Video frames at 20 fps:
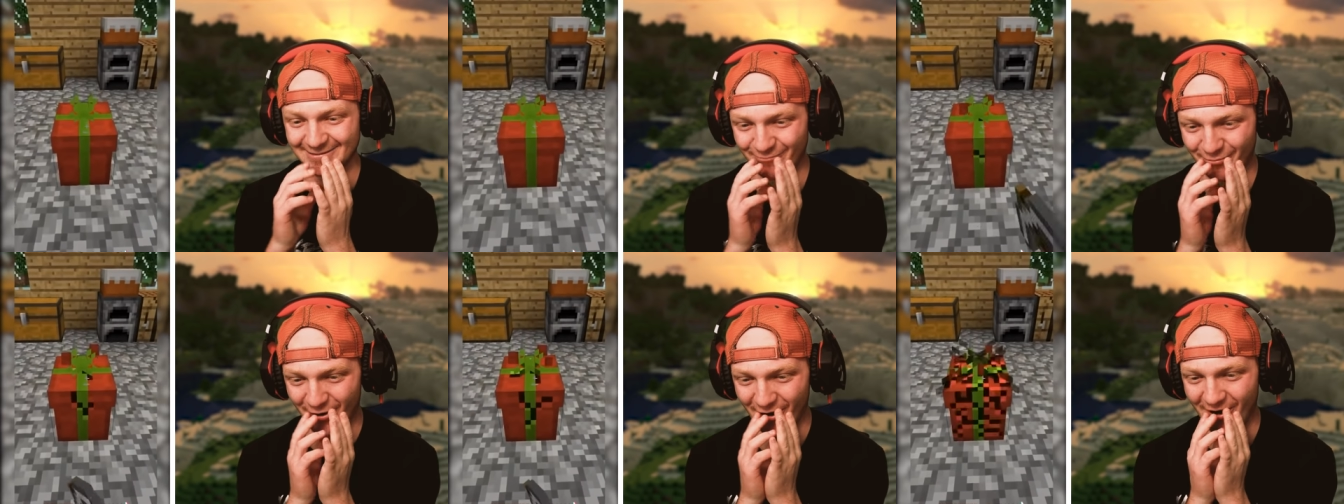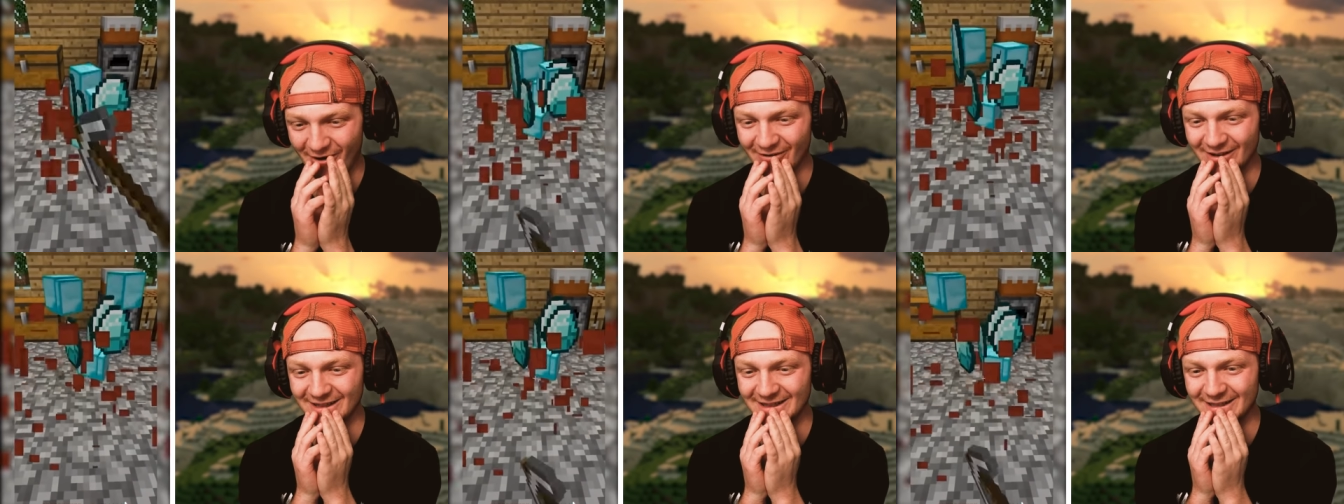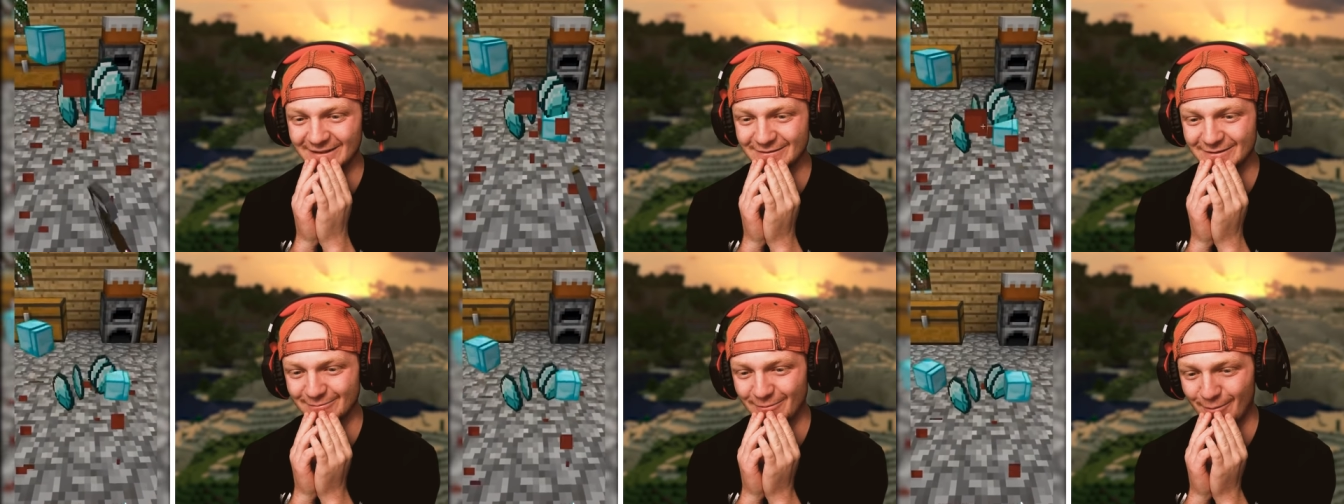bro. He
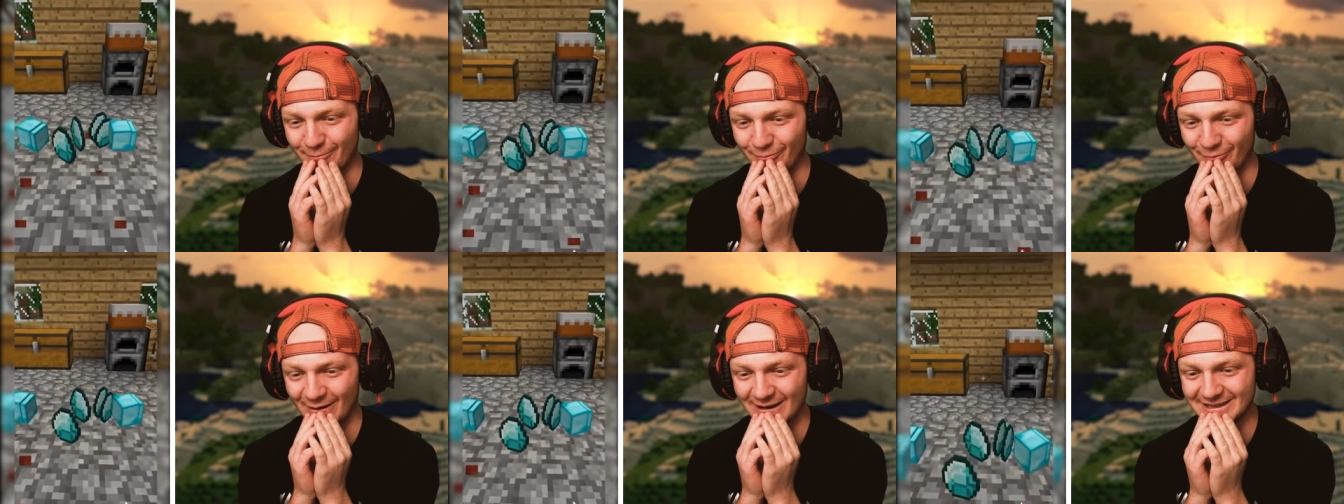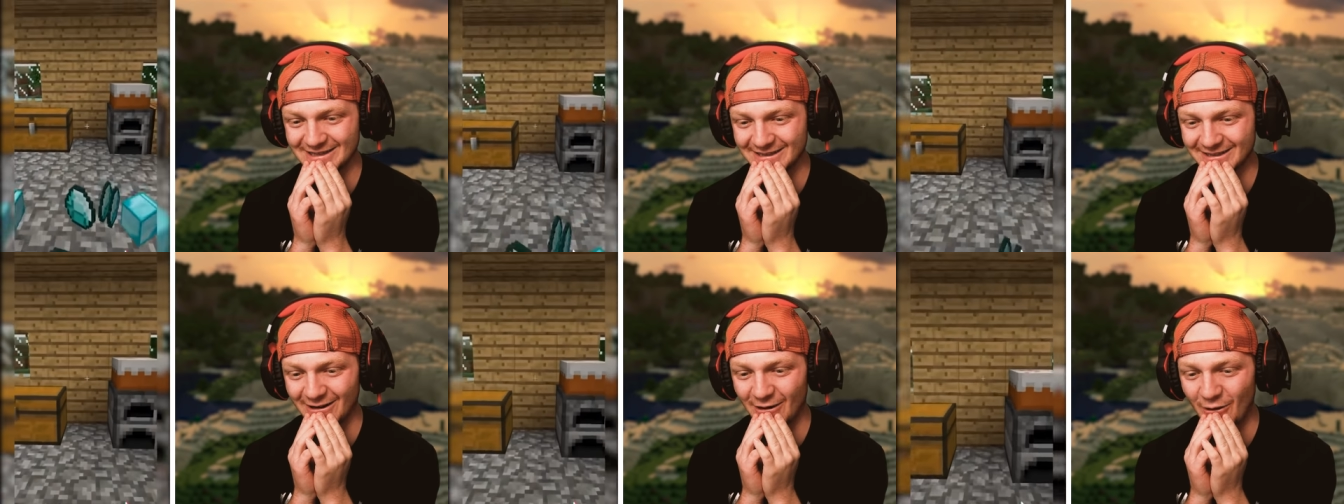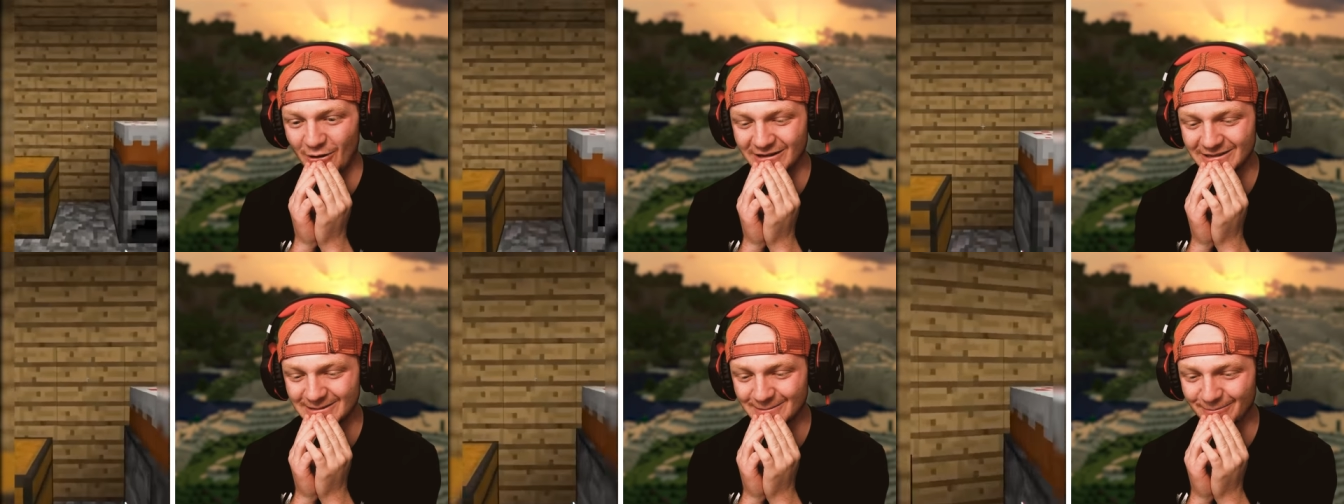leaves him a present.
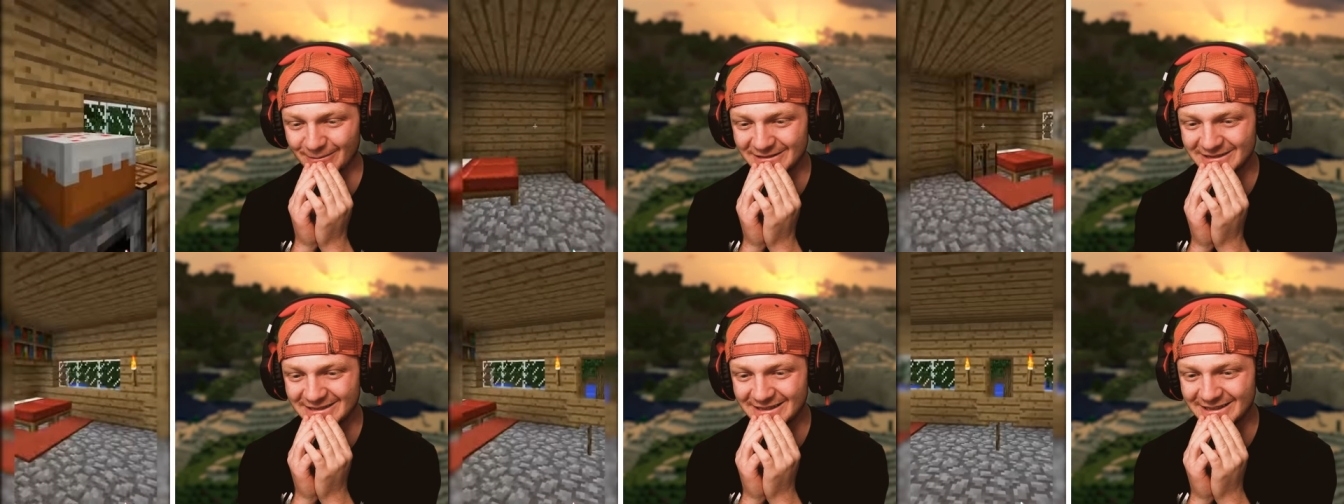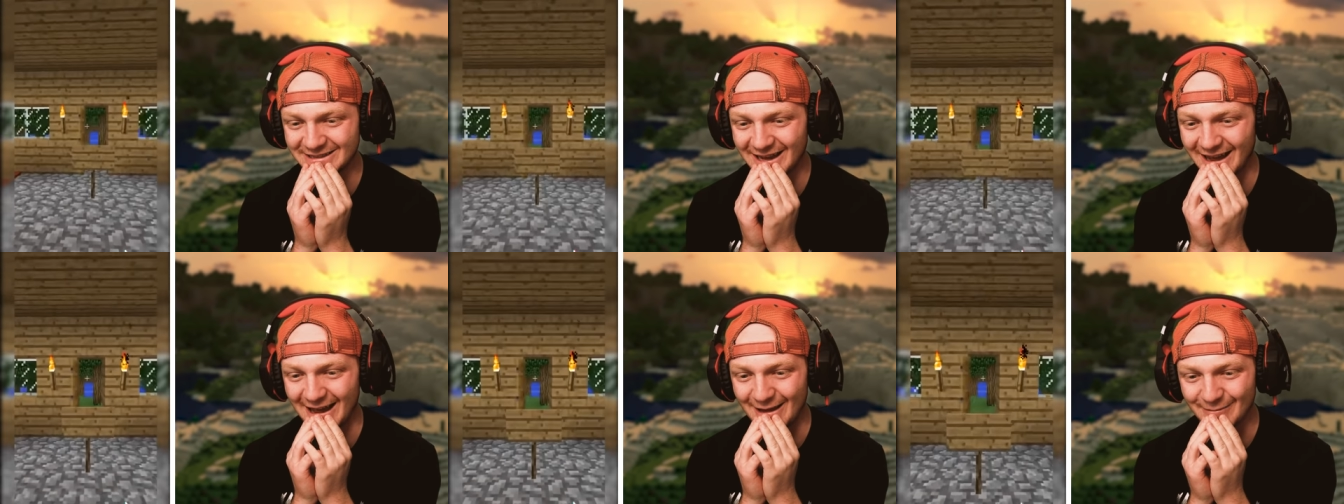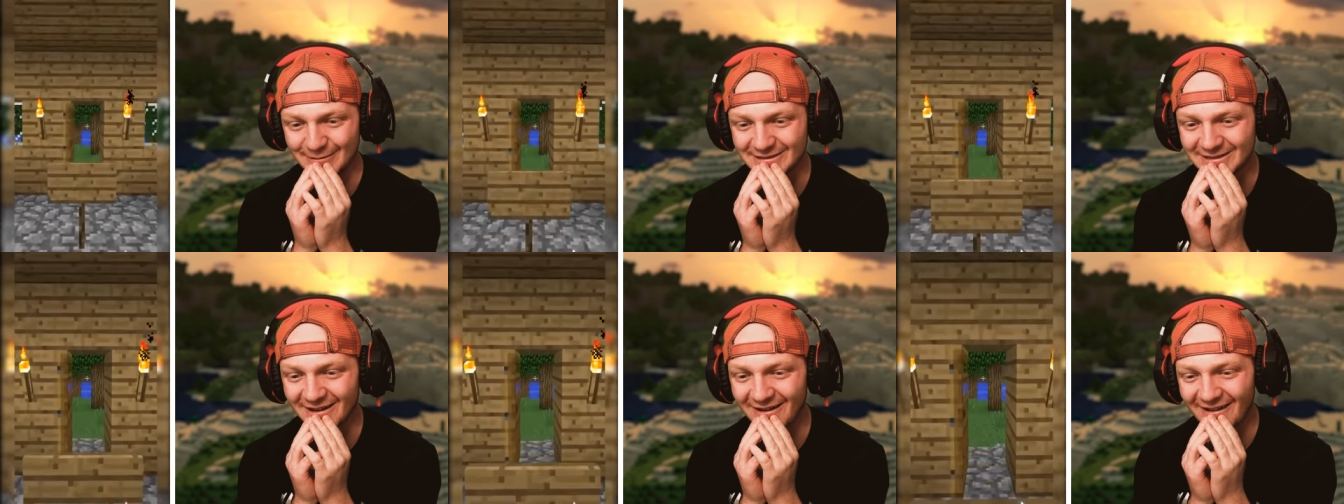Oh, it's a bunch of
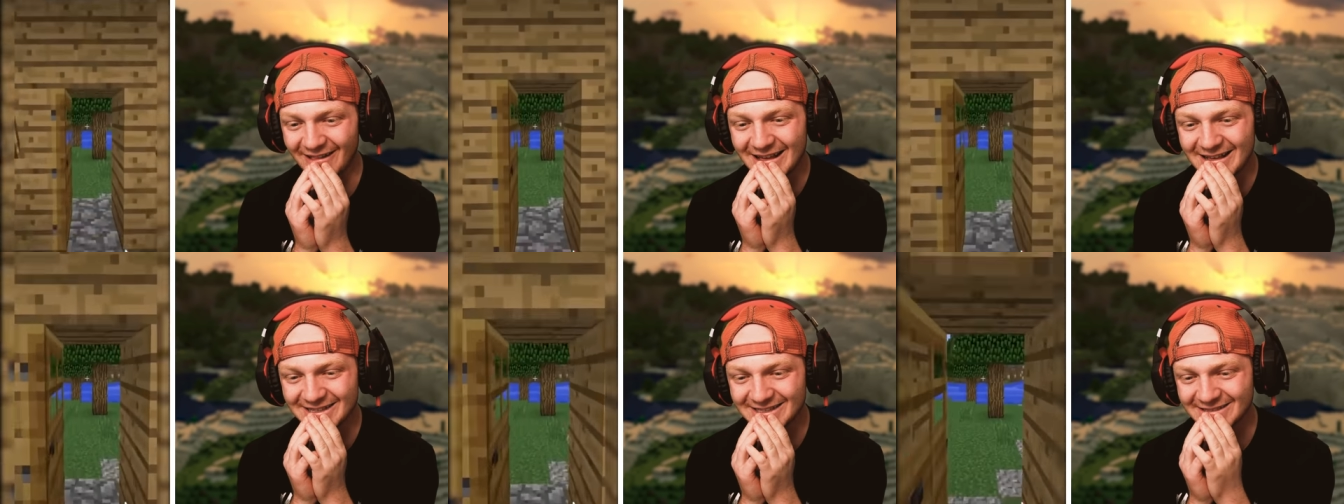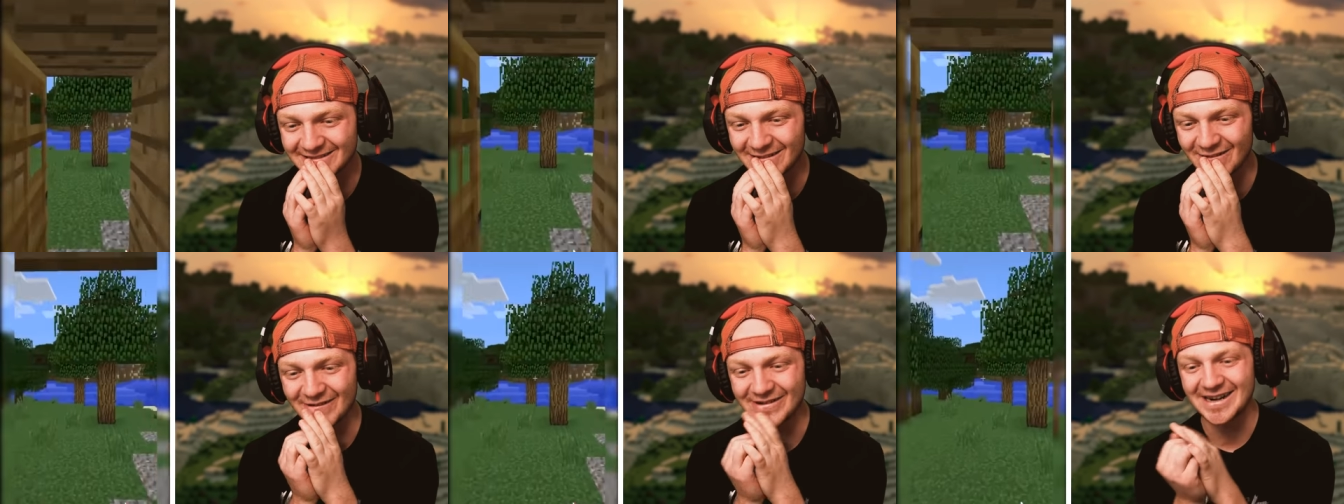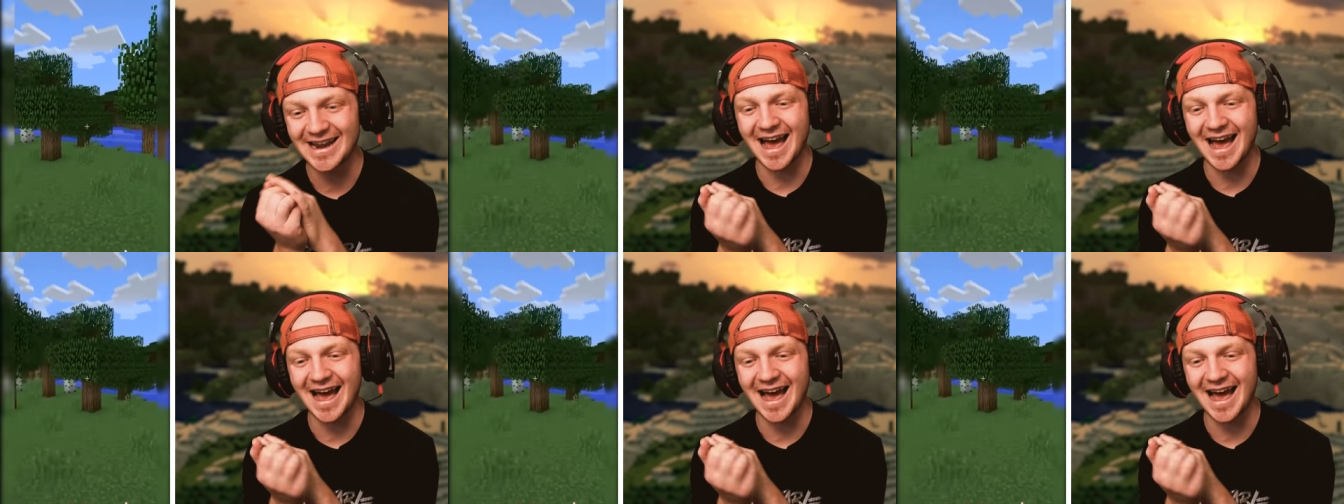diamonds. Oh, that's so